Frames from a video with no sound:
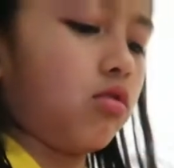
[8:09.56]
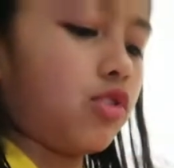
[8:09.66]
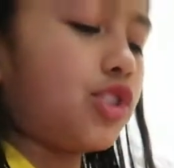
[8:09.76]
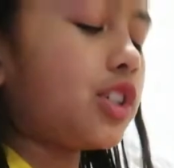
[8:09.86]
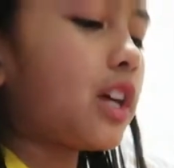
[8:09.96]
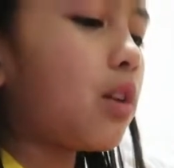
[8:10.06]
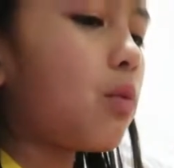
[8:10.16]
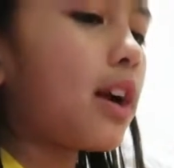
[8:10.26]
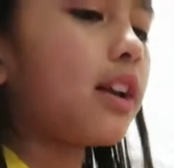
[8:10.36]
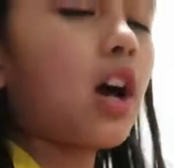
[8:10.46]
She then
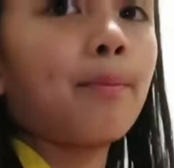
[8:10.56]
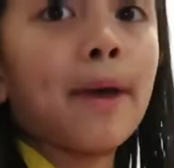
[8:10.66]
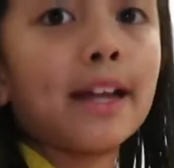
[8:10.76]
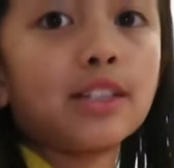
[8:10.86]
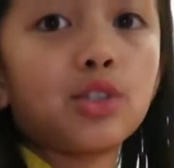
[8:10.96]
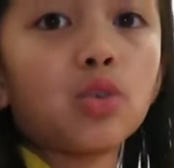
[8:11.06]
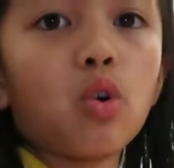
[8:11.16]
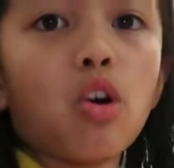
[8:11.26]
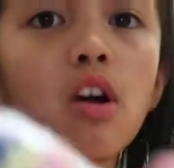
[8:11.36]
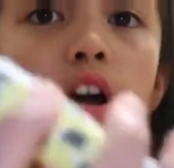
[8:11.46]
wanted a
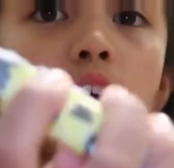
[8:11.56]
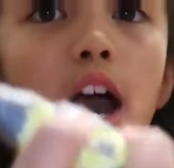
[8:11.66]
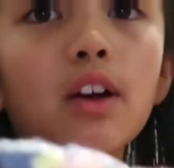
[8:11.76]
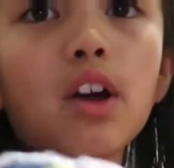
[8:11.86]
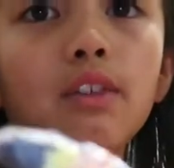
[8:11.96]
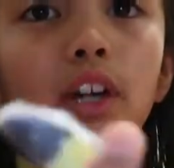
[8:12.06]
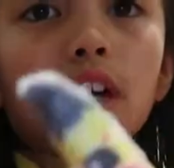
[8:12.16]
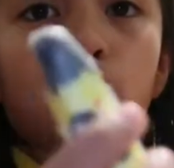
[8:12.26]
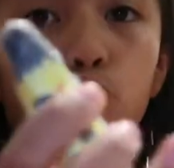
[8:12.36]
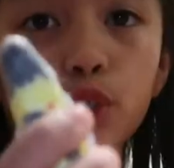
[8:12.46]
pencil. I don't have
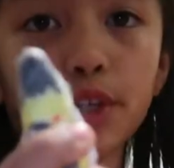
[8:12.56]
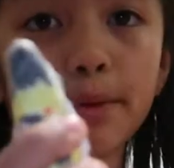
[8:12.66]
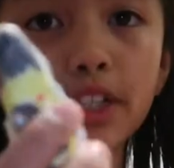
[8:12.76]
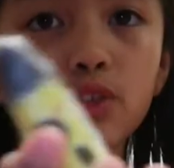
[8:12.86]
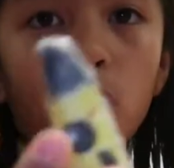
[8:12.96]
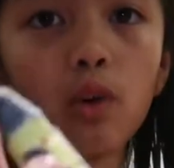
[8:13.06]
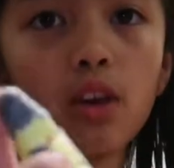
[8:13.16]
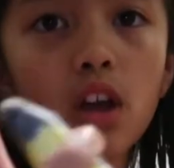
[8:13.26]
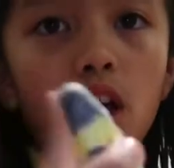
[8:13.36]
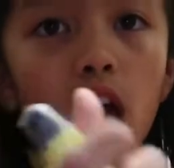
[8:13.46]
a squishy pencil.
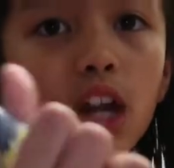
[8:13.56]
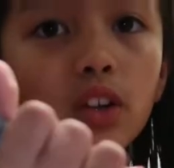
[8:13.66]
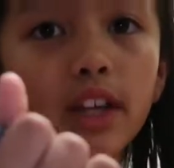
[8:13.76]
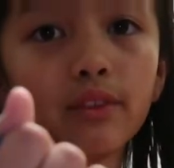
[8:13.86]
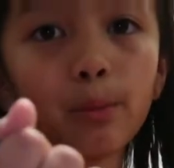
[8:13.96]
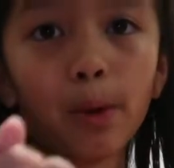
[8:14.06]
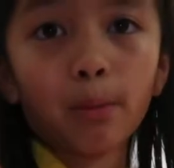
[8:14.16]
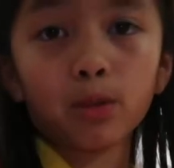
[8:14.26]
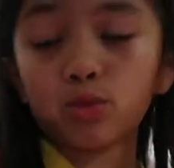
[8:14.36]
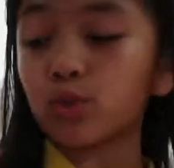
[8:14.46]
I only have a
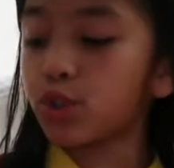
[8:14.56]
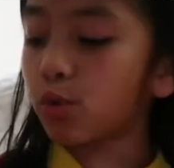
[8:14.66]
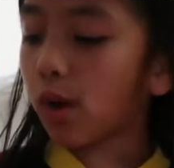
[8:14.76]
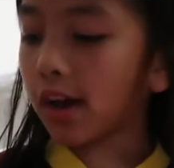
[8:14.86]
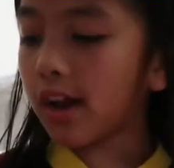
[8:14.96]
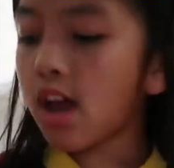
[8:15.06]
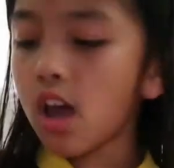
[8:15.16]
paper squishy one.